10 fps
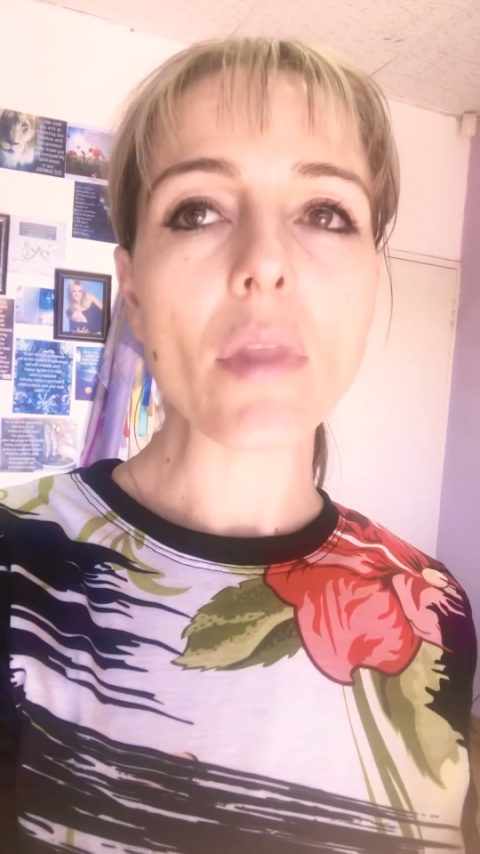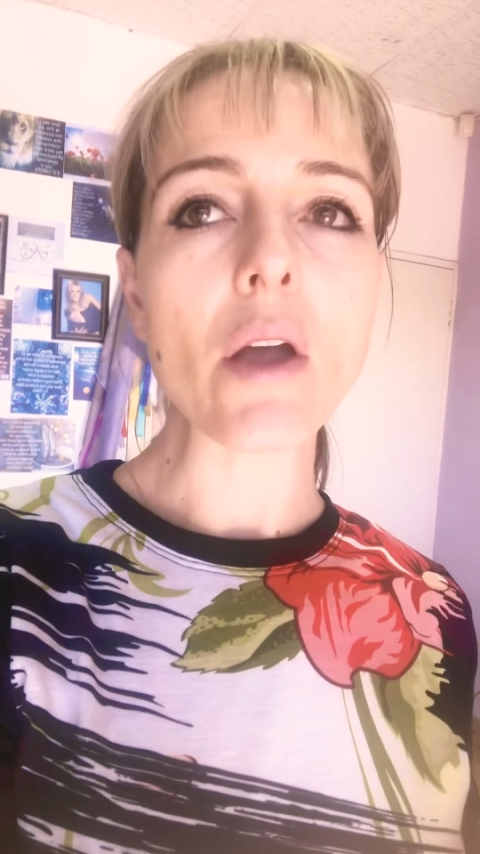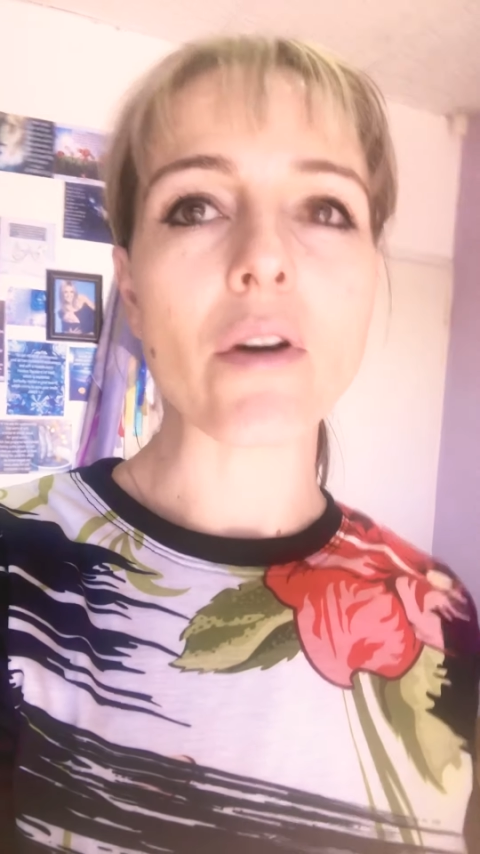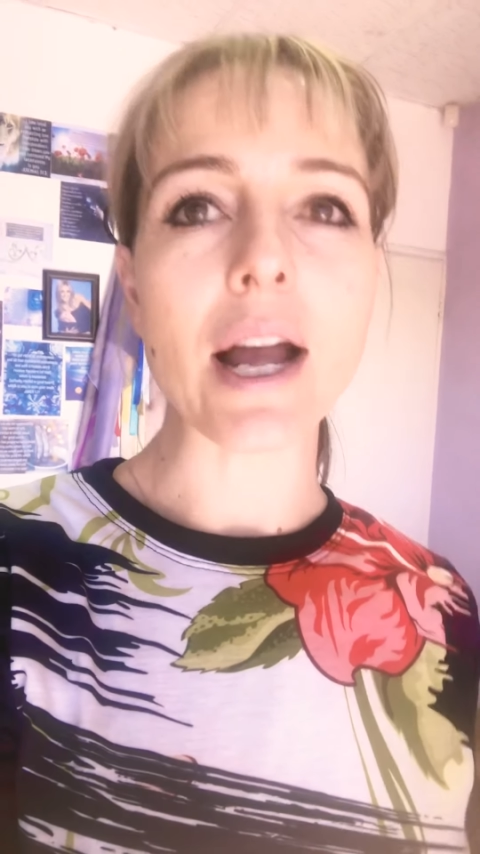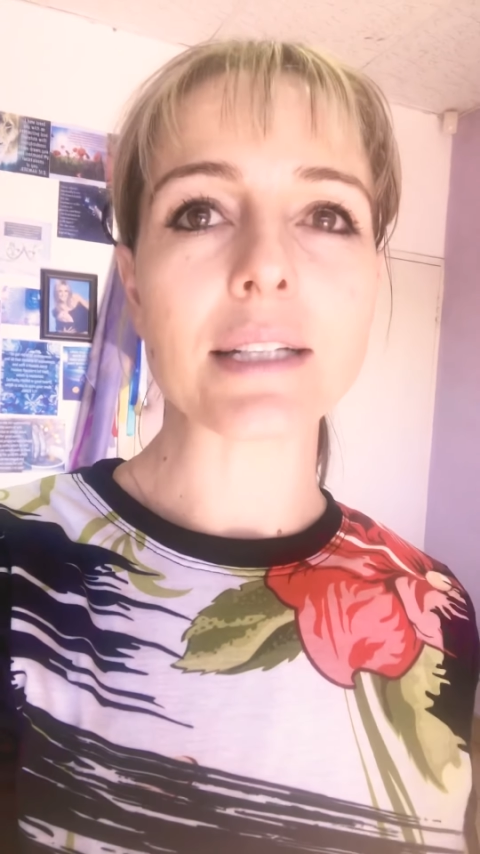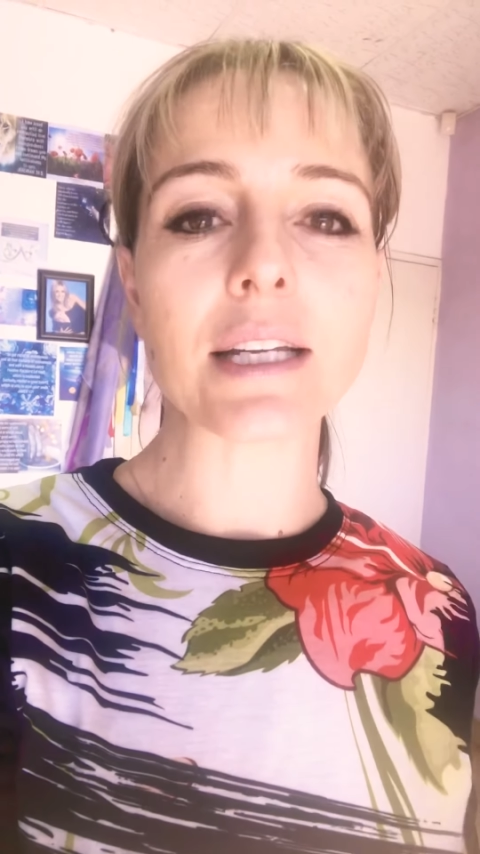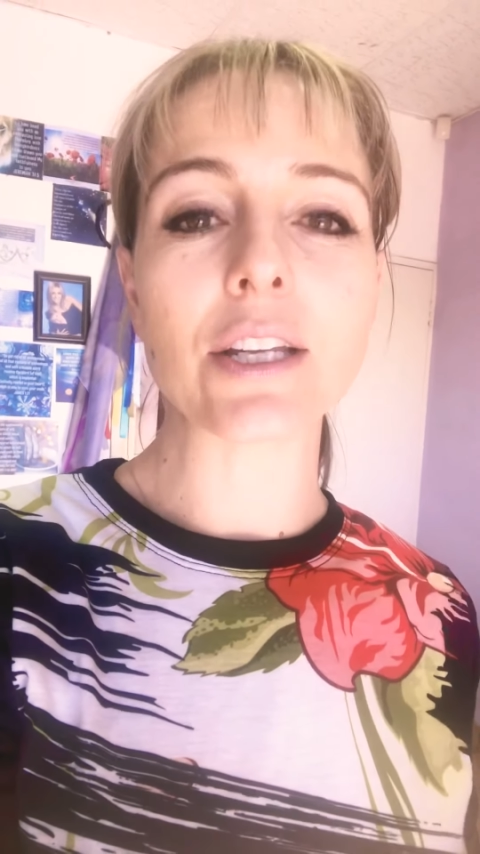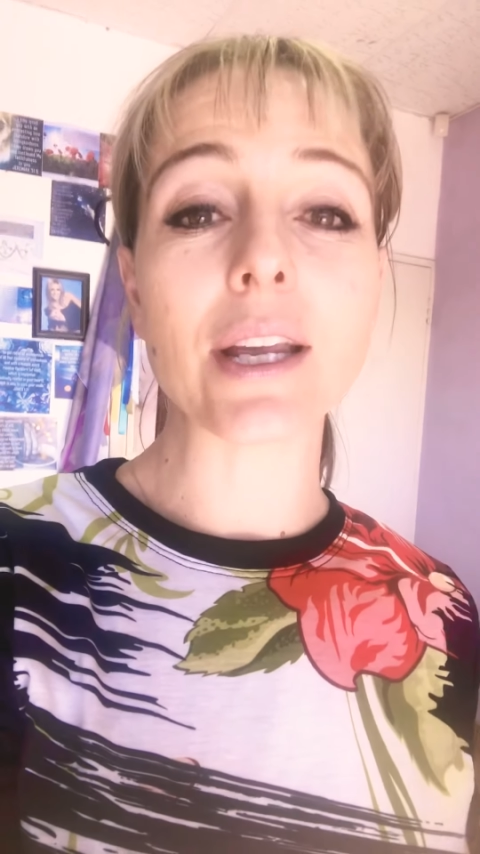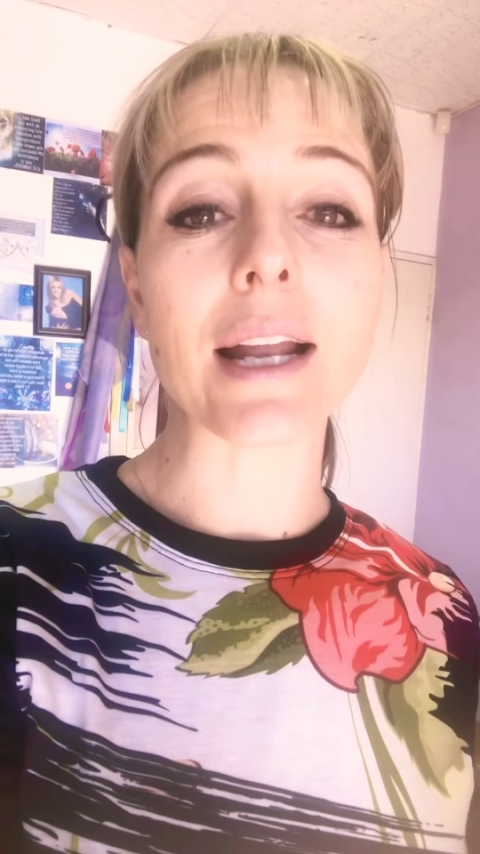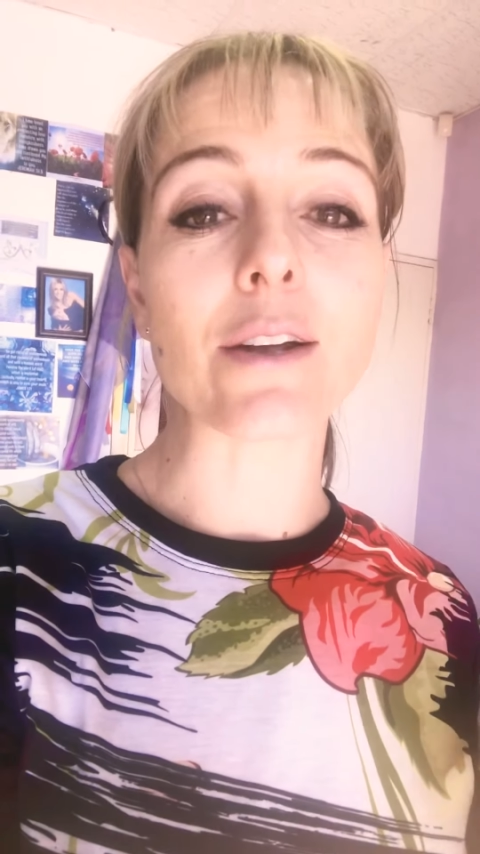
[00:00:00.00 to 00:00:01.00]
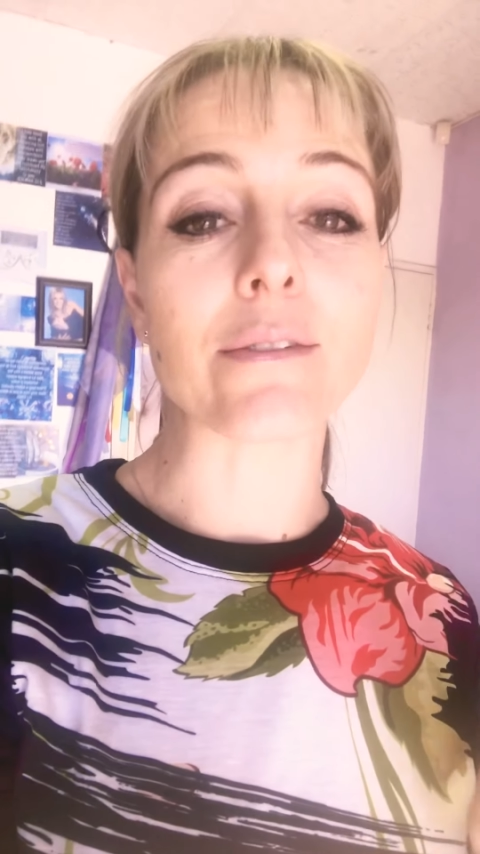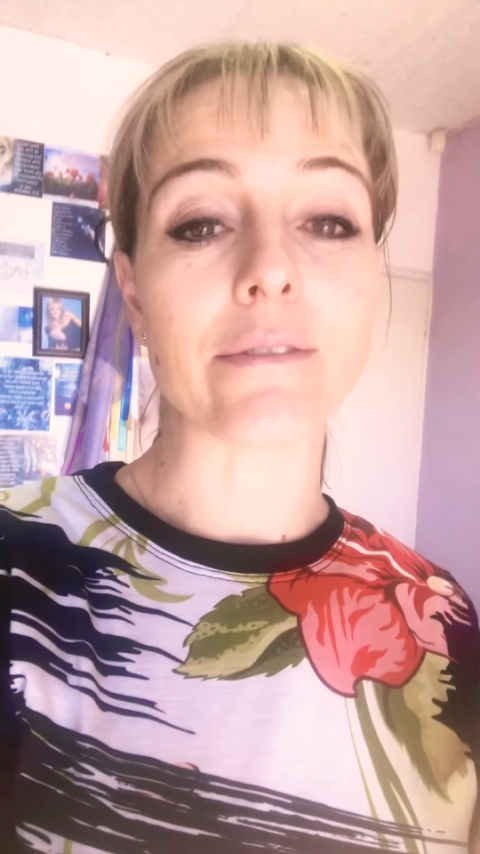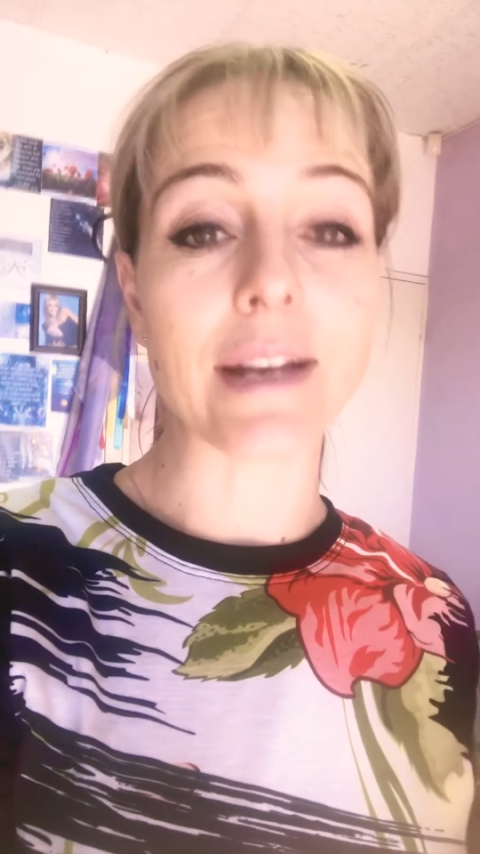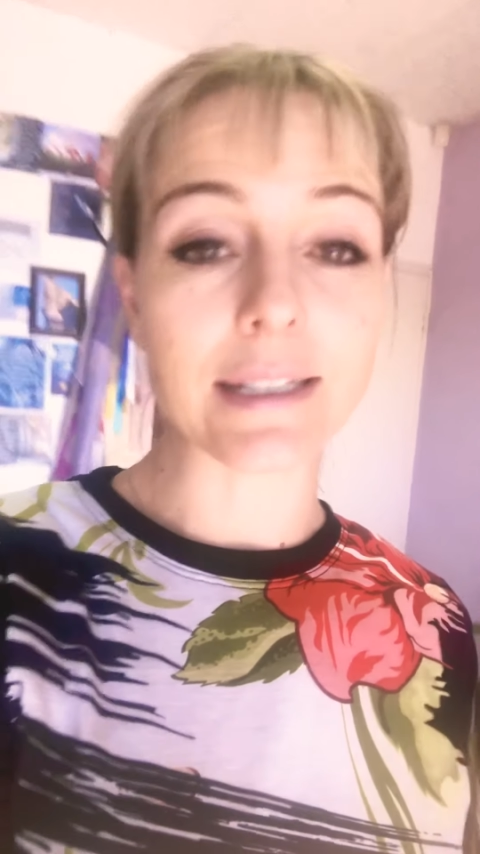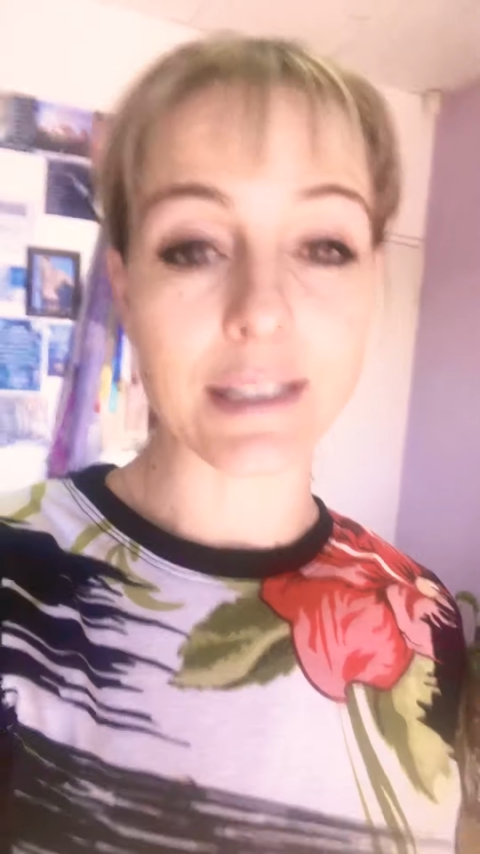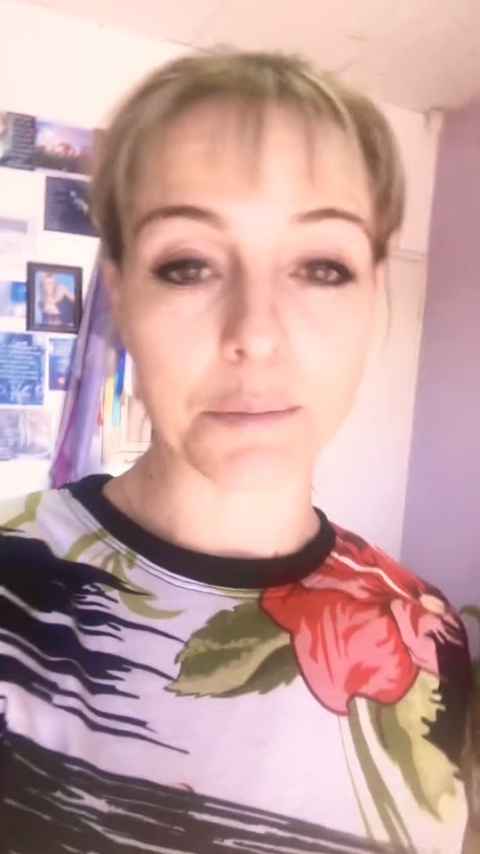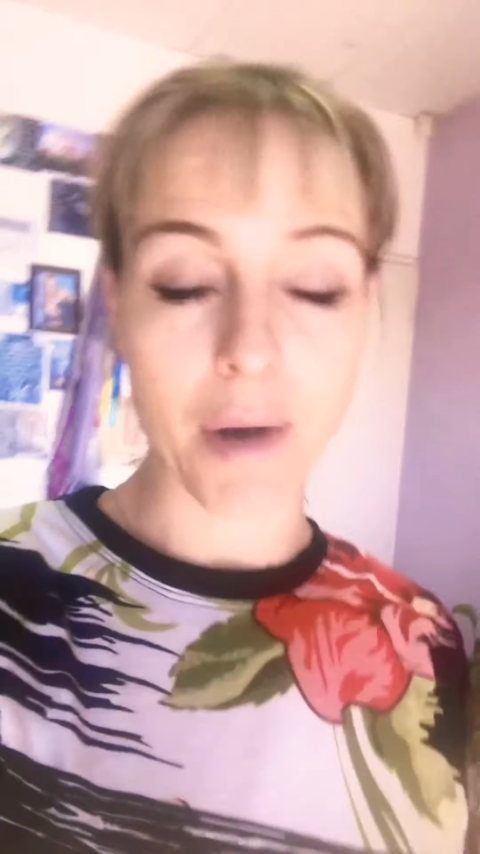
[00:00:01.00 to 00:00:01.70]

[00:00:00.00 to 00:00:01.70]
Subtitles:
right and you get convicted